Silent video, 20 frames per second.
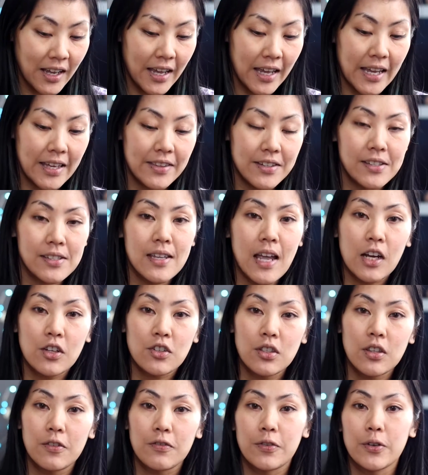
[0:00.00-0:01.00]
And this is
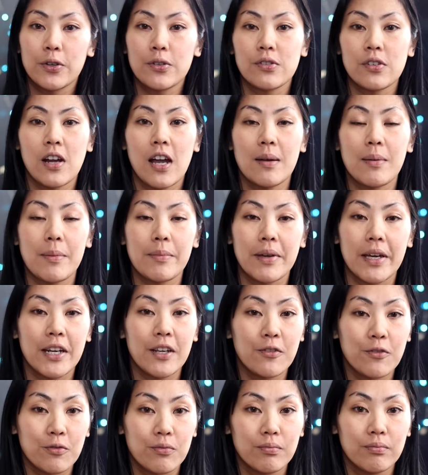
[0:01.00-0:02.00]
actually the first time I'm
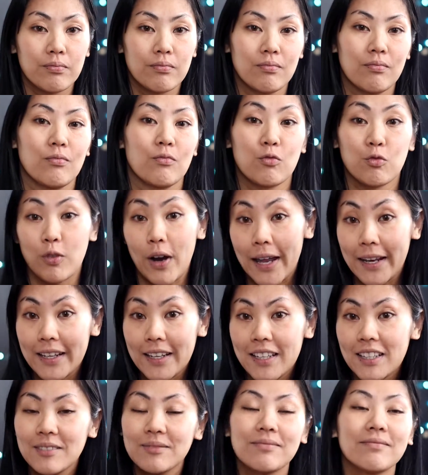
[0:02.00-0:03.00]
getting
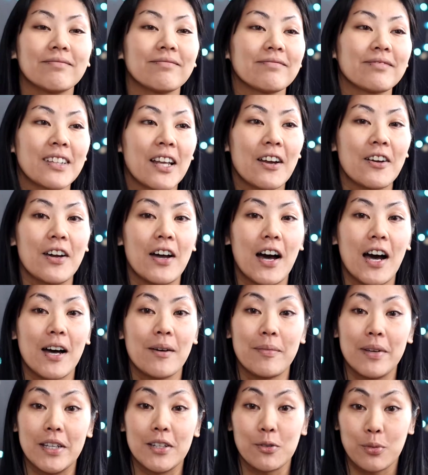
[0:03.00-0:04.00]
ready
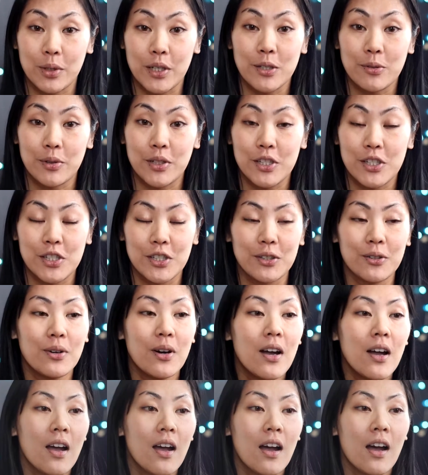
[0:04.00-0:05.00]
in 2022.
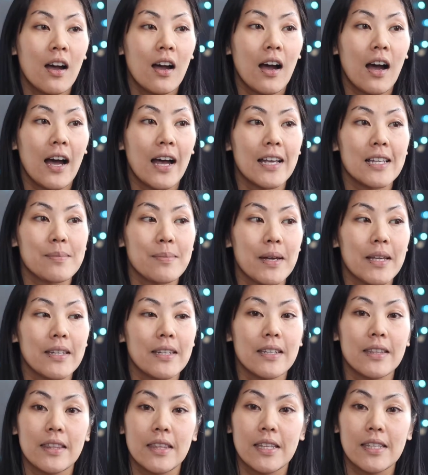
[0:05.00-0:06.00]
I
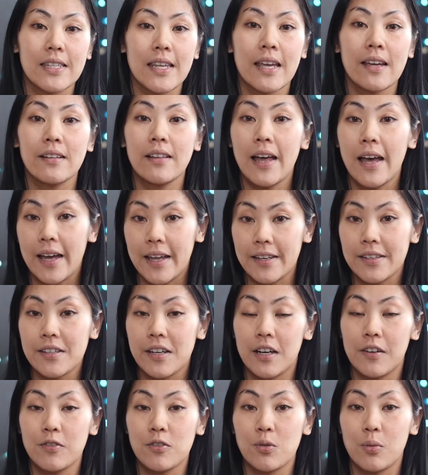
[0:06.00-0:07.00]
spent the tail end
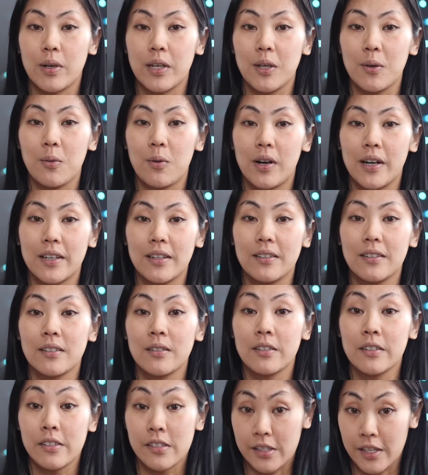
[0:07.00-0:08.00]
of 21
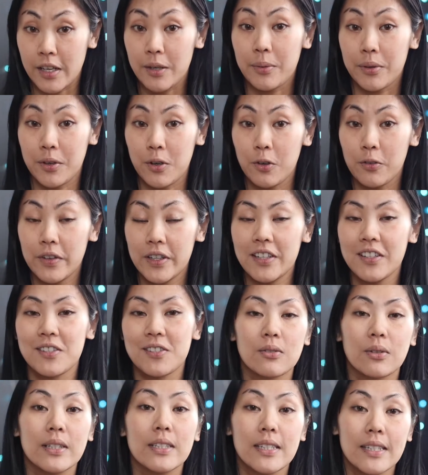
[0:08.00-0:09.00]
sick with COVID,
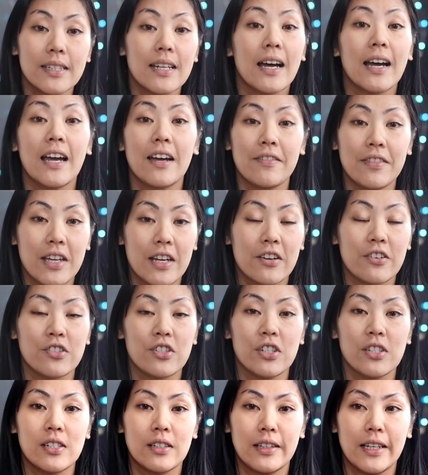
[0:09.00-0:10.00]
so I did not have the
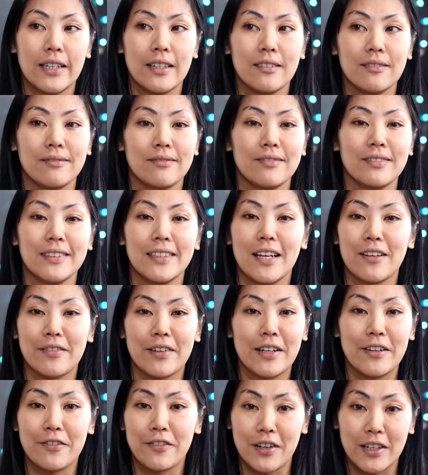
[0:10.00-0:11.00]
energy to get
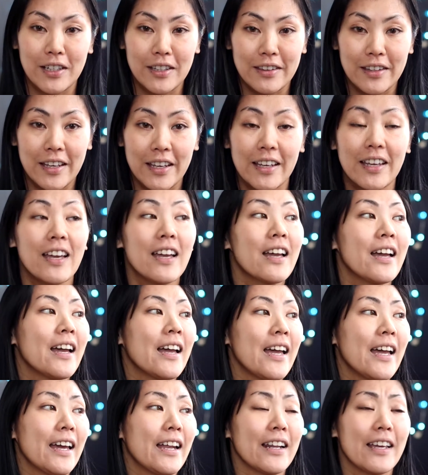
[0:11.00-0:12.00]
ready for anything.
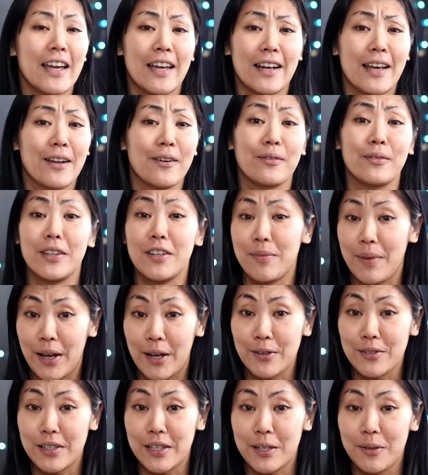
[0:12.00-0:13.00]
And again, I don't leave my
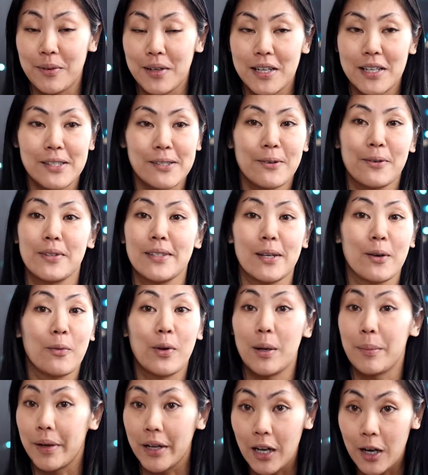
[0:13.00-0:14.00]
house anyway, so it's
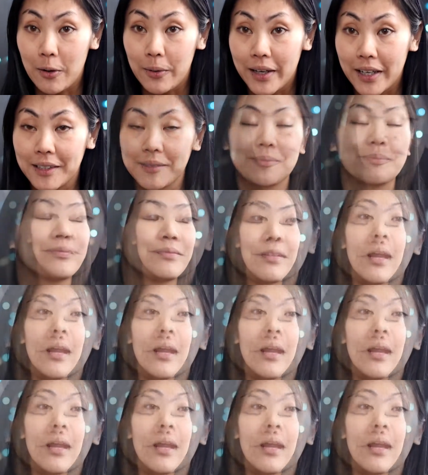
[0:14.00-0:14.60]
where am I going?